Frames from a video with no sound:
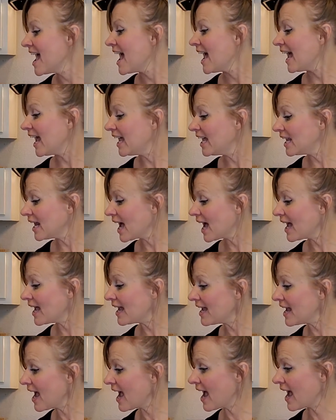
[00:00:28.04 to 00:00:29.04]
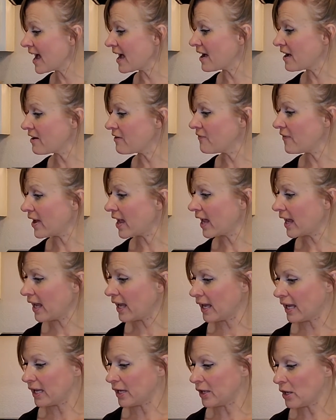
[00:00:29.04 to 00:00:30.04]
And I have
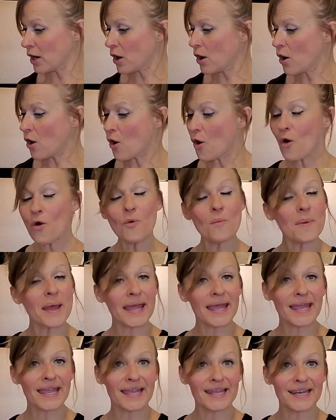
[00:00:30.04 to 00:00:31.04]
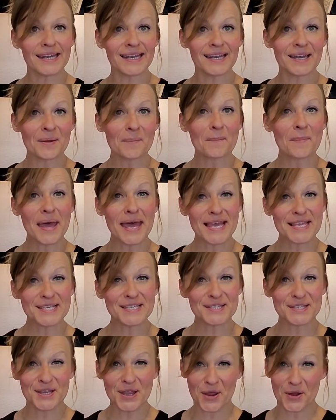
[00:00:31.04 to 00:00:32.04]
a homemade
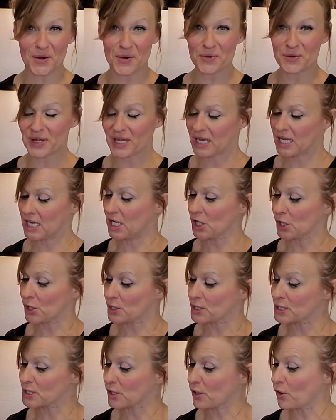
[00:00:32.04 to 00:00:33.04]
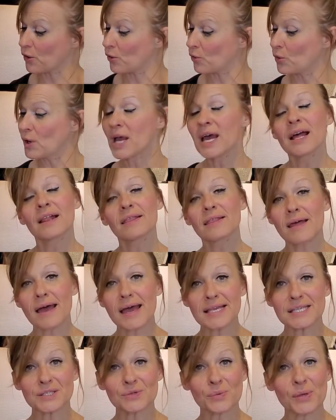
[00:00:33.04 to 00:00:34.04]
pesto here. So
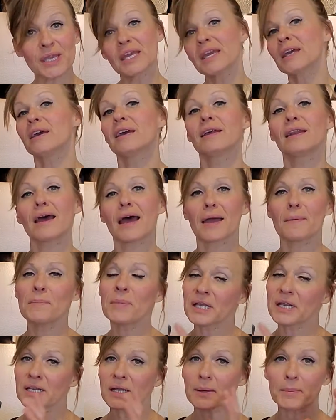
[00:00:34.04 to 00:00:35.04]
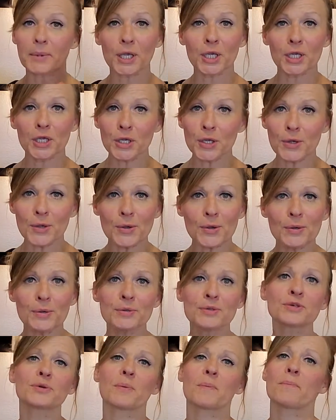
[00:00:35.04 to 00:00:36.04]
last weekend I picked up a
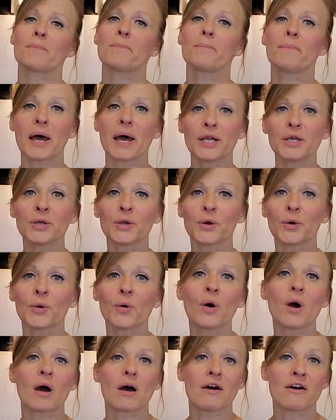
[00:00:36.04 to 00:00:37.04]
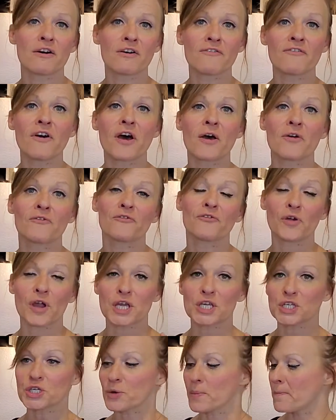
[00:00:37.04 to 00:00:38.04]
huge bundle of
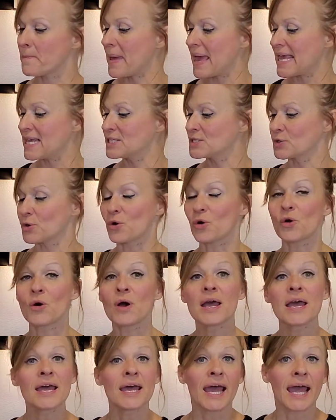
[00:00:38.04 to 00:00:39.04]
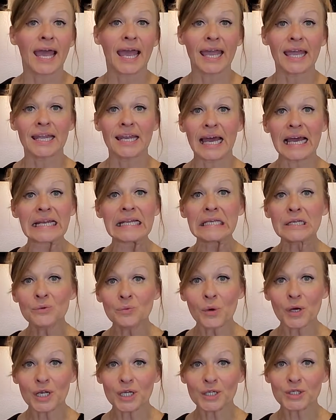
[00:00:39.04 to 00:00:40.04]
fresh basil and I didn't
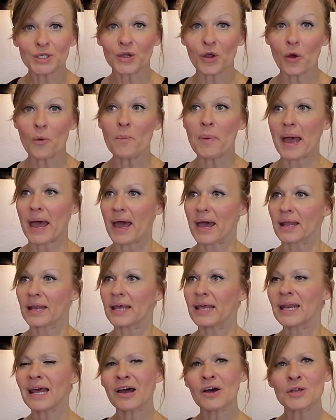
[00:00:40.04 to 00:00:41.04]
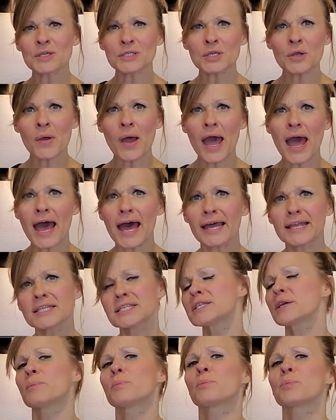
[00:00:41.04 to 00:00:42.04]
want it to go bad. And I also had
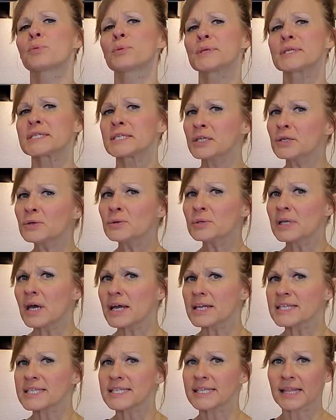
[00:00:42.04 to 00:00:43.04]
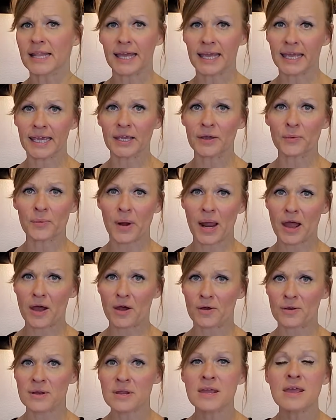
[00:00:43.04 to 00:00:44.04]
some Brazil nuts laying
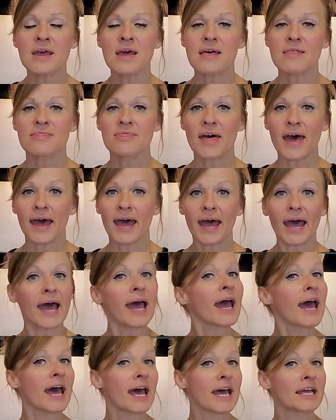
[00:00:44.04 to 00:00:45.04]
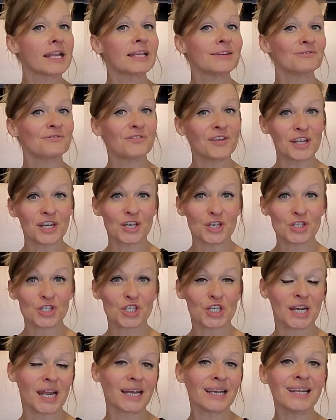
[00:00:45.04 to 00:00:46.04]
around that I hadn't finished
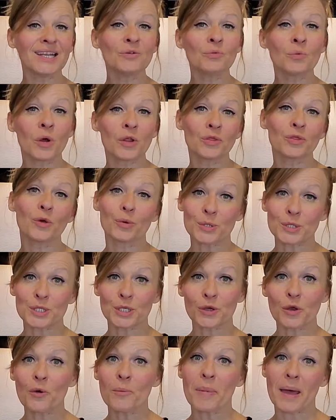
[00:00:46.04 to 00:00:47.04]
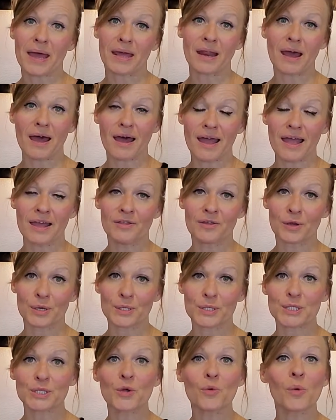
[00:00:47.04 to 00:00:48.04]
and I didn't want those to go bad either.
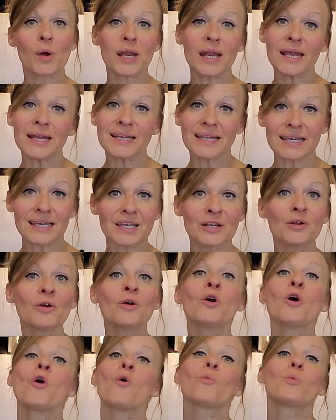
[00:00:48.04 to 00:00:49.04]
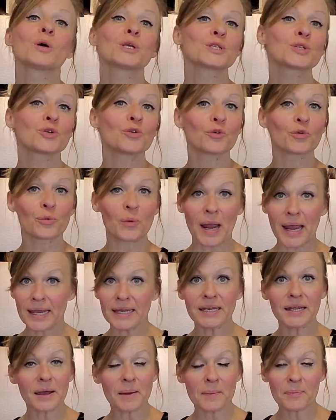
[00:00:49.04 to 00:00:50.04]
So what I did was
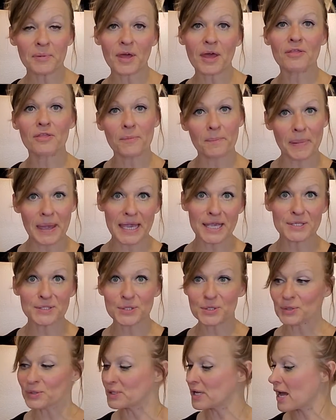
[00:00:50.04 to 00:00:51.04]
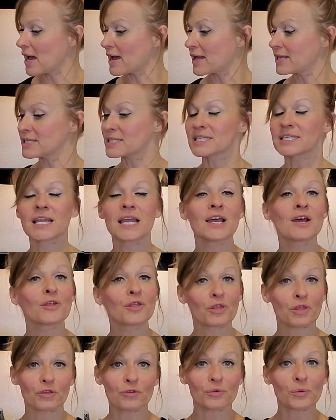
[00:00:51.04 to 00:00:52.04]
grind up the basil nuts,
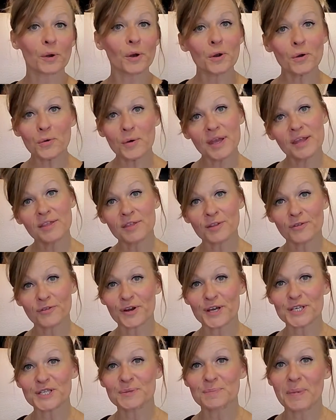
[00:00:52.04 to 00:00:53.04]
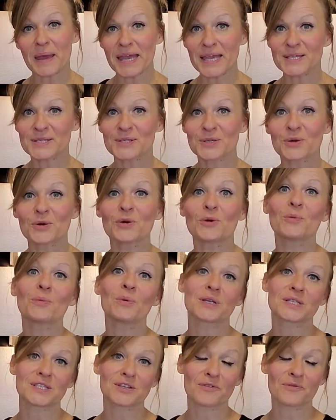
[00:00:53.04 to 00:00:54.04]
throw in the fresh basil
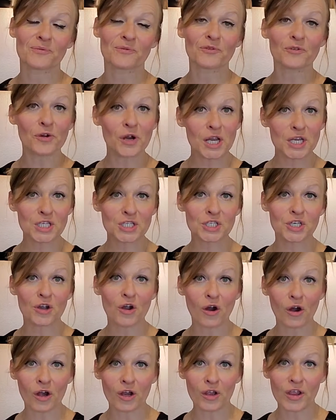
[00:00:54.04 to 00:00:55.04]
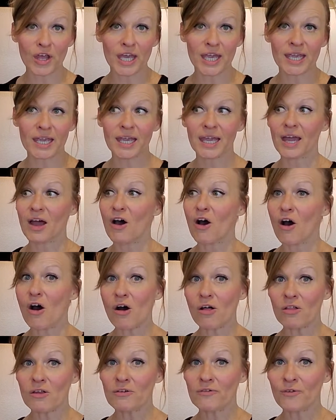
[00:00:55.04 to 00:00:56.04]
with some fresh garlic,
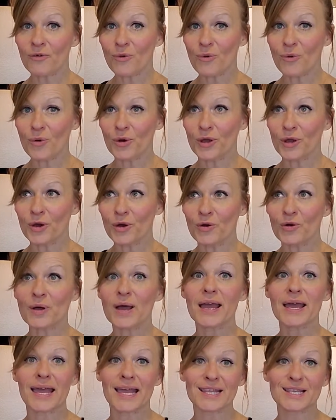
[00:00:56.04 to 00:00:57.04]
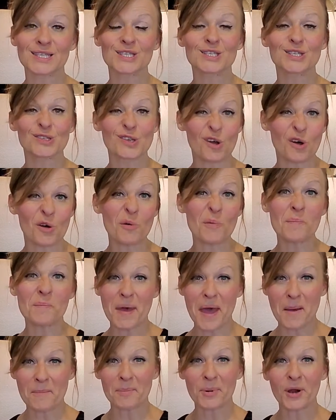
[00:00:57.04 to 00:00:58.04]
olive oil, and salt and
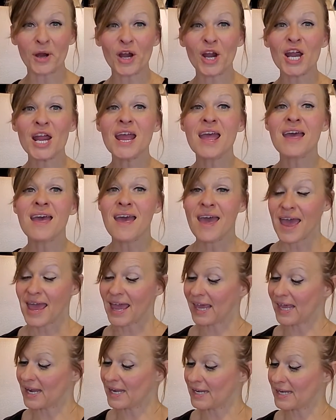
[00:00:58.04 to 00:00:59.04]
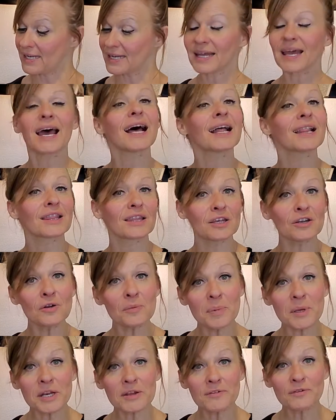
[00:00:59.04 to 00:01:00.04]
pepper, and a little
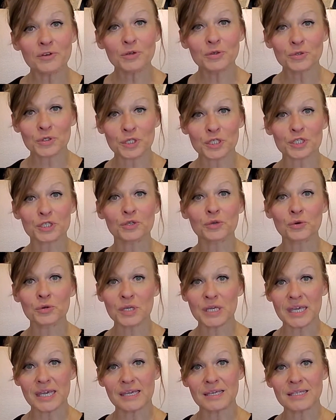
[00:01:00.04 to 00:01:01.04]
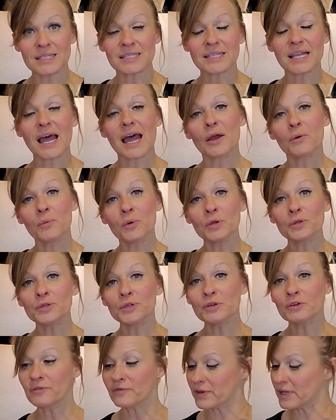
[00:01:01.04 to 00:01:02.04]
bit of nutritional yeast. I will
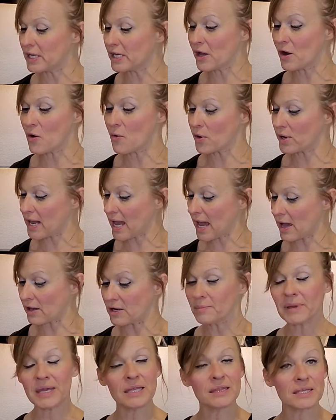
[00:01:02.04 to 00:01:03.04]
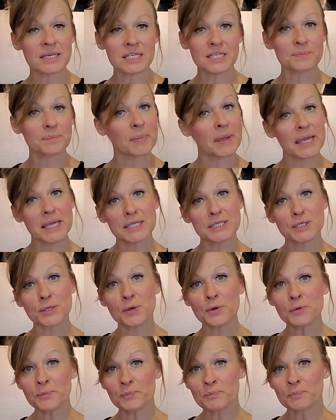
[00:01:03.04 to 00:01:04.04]
do a video on how to make this
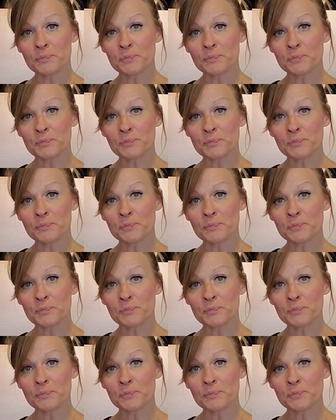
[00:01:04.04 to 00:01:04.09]
basil